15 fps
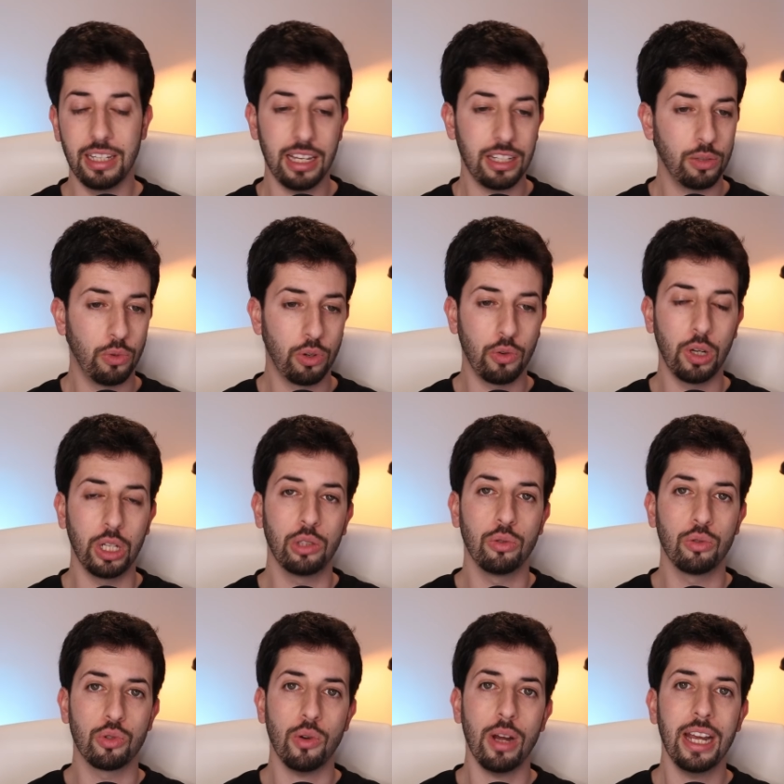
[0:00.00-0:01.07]
Yes, we're going to
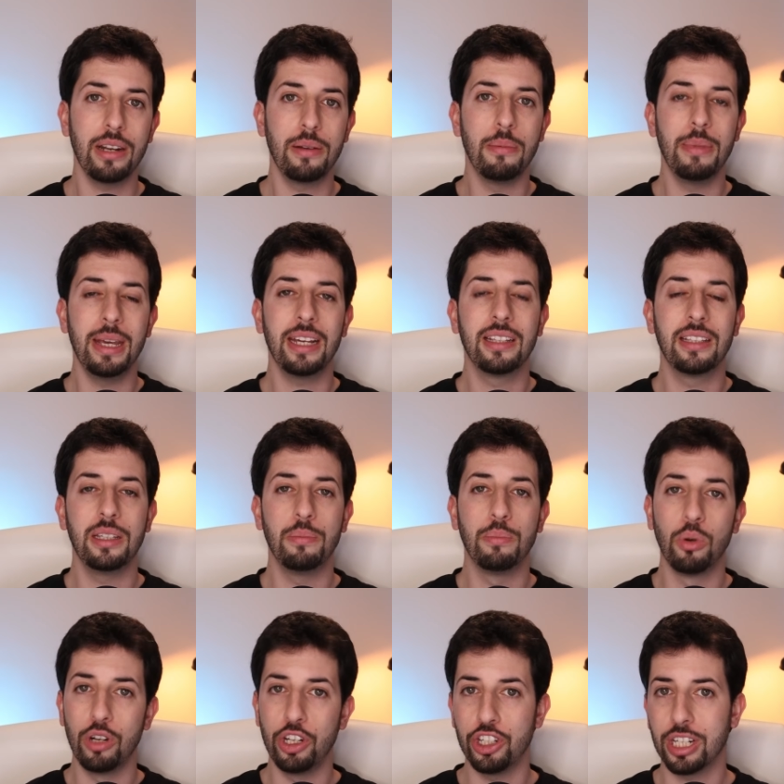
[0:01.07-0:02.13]
try and make the
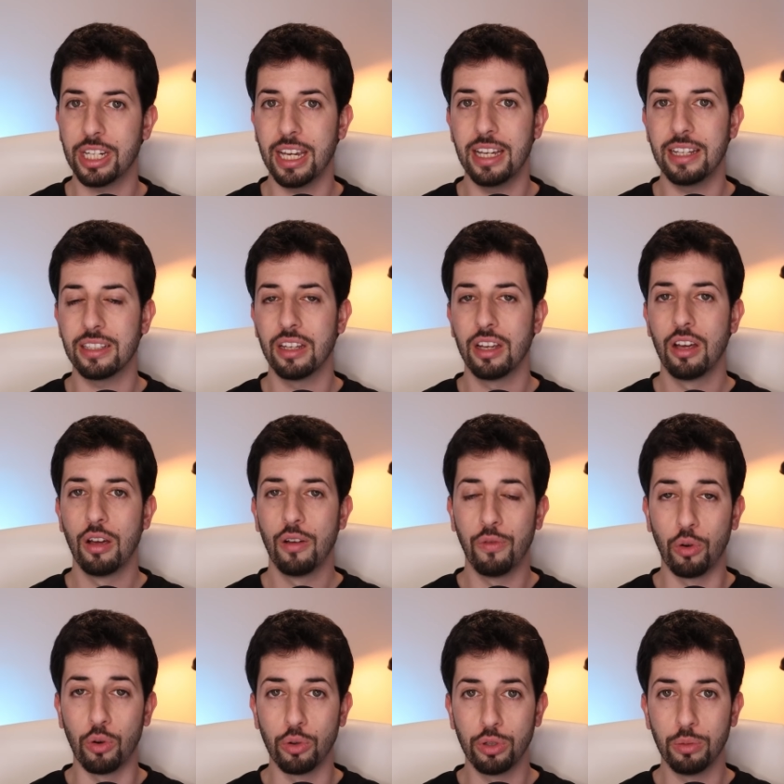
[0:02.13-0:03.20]
bullish case
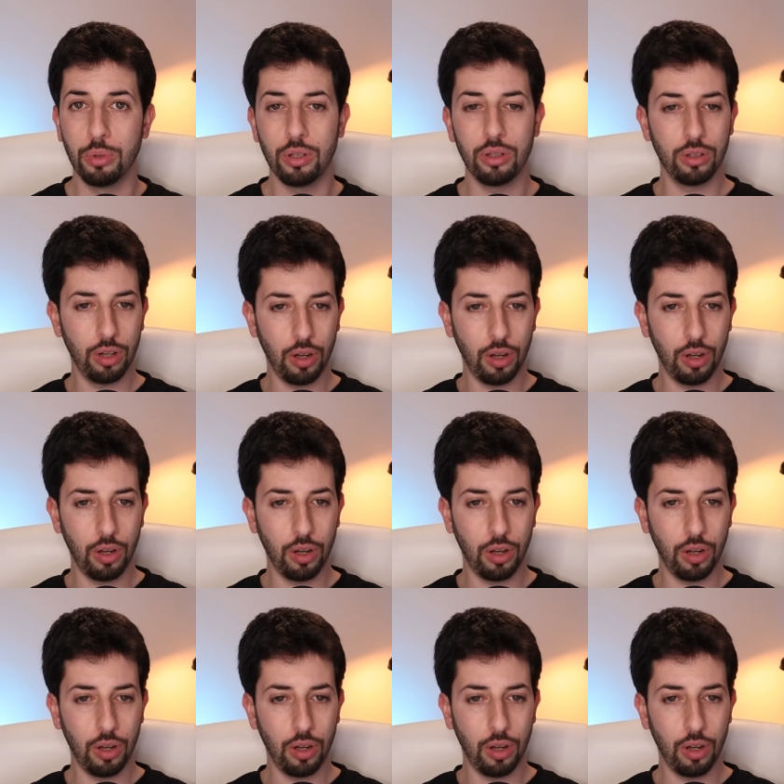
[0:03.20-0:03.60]
for Uber.